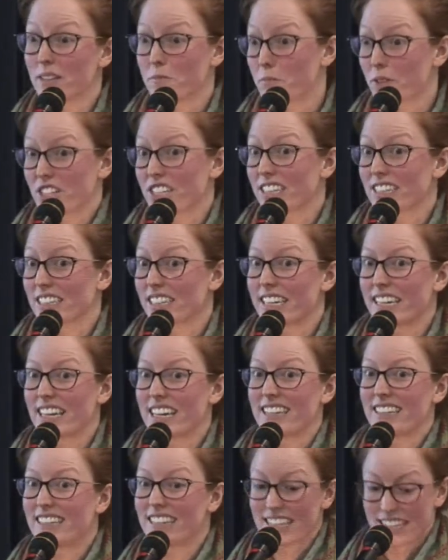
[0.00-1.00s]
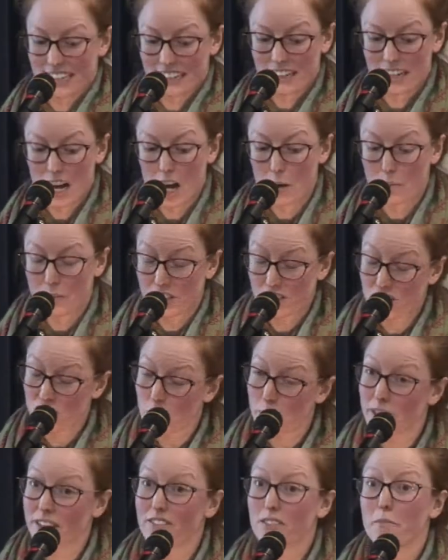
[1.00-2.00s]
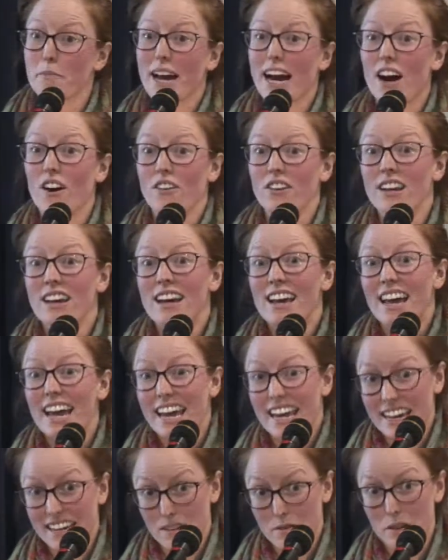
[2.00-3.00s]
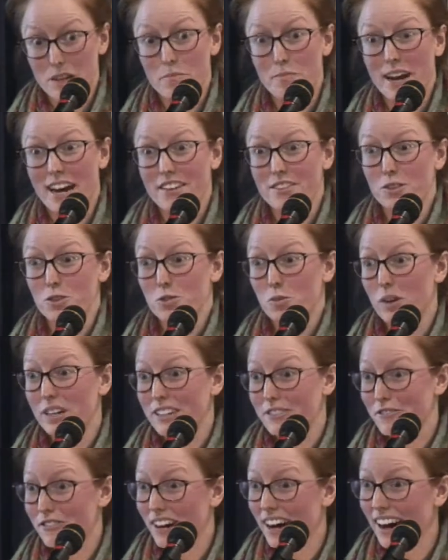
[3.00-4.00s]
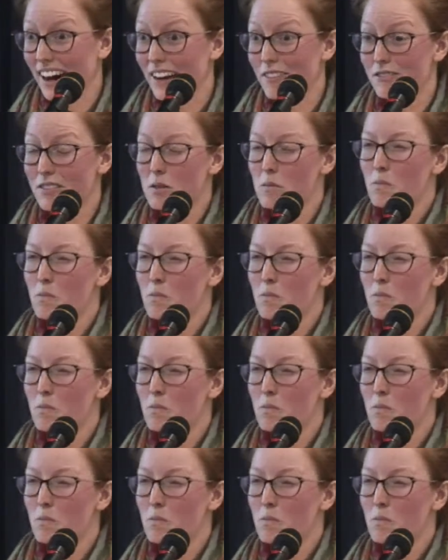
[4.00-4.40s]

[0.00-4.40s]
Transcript: particularly in the Sermon of the Mount and in Matthew 25.